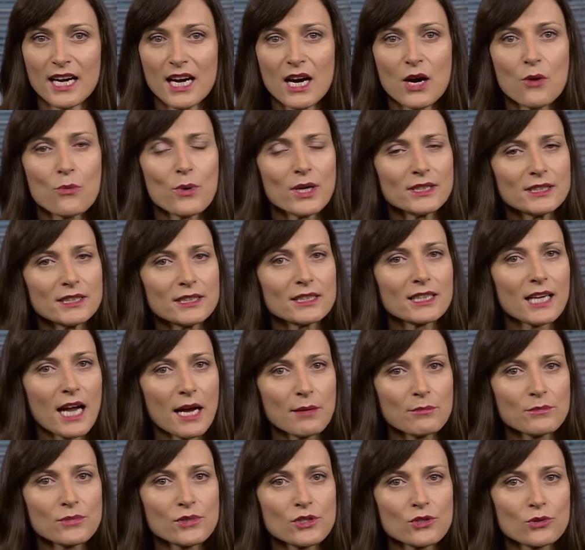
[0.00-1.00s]
When it
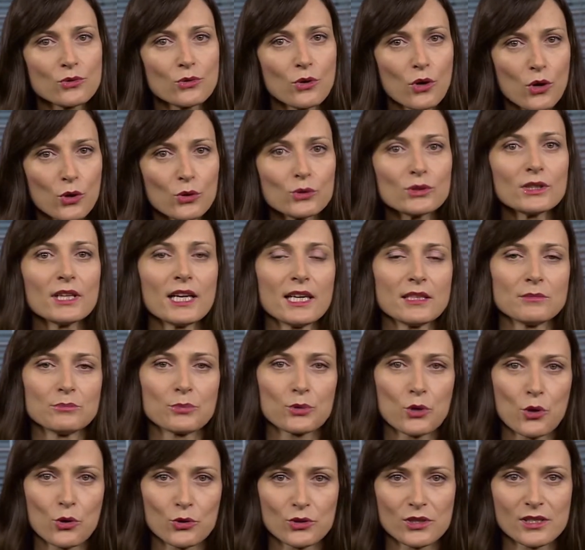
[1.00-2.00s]
comes to online
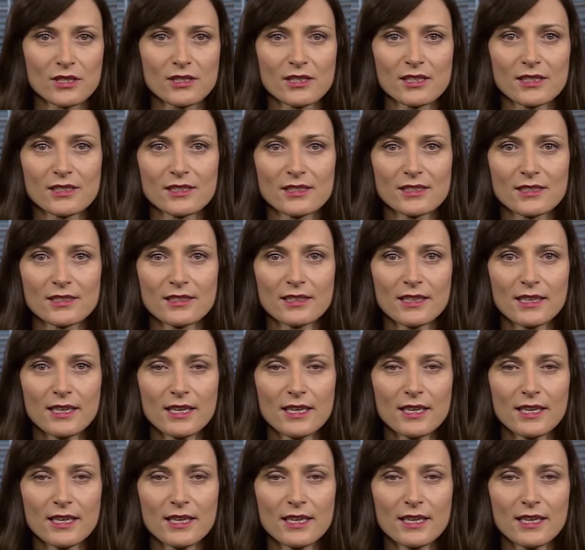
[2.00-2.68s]
processes,